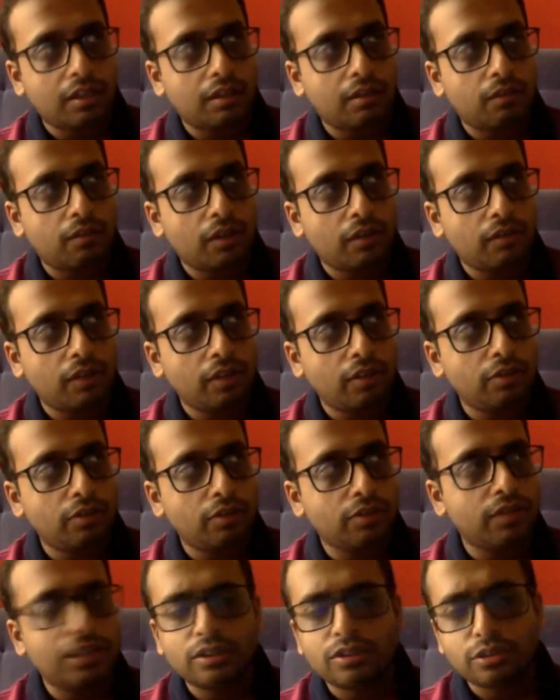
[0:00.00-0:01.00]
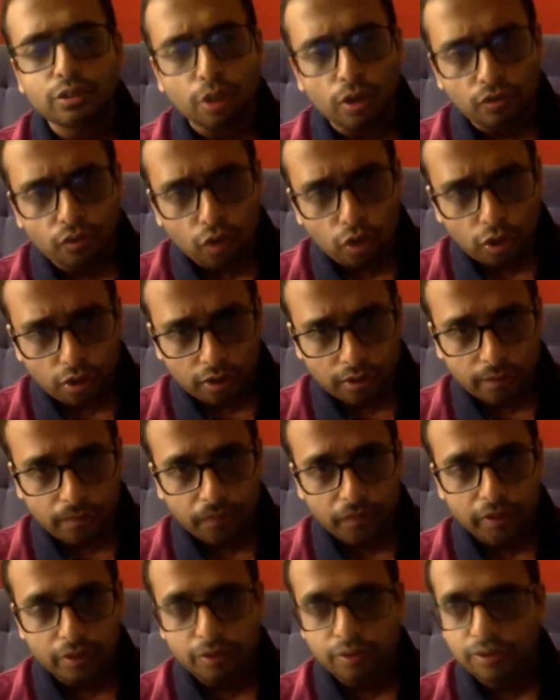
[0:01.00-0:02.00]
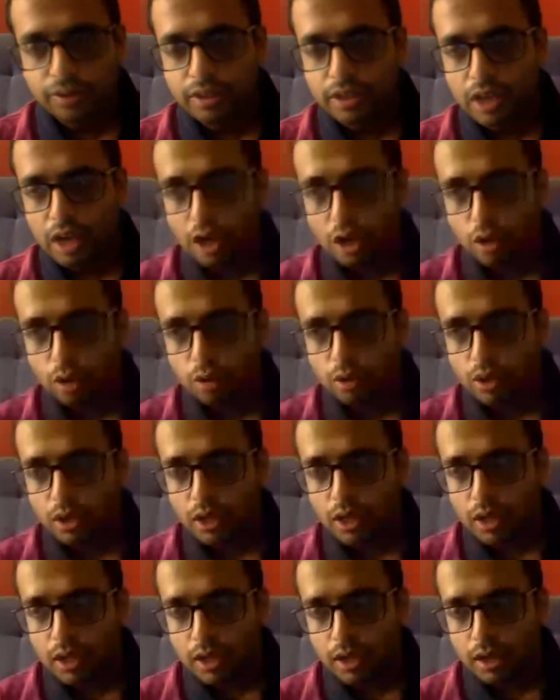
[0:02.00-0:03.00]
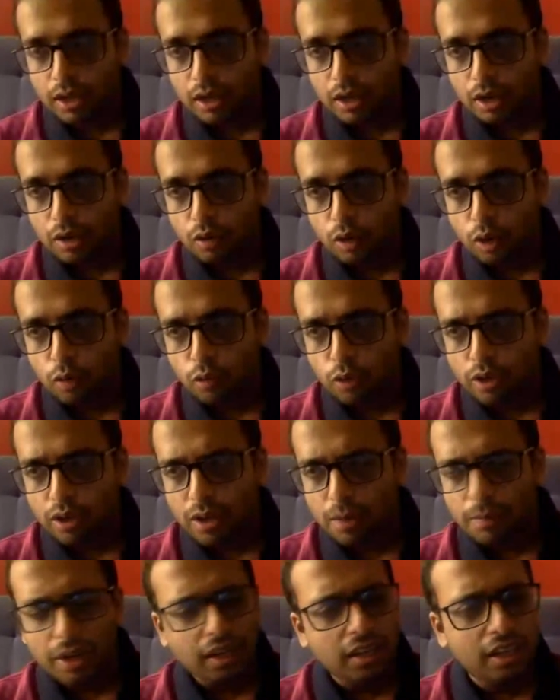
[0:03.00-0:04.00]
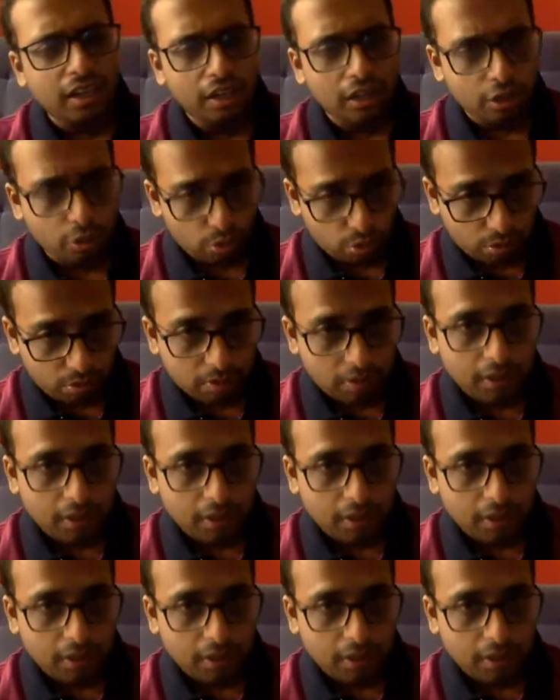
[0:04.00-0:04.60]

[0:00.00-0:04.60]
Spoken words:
when you saw war, see how war would come and kill you,